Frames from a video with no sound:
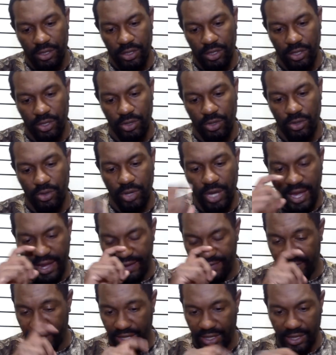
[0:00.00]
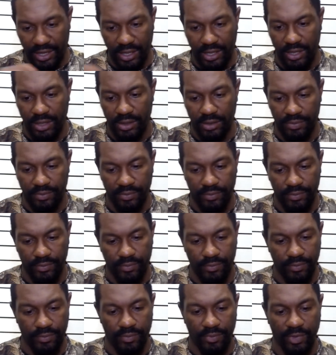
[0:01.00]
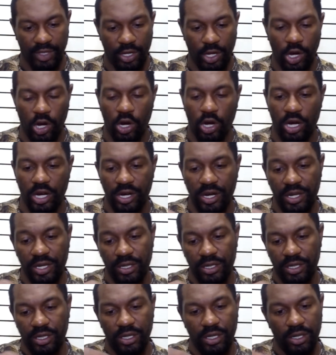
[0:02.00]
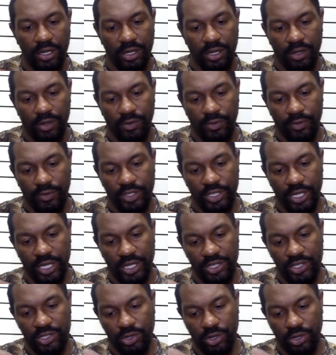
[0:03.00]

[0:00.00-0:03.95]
you have a card to get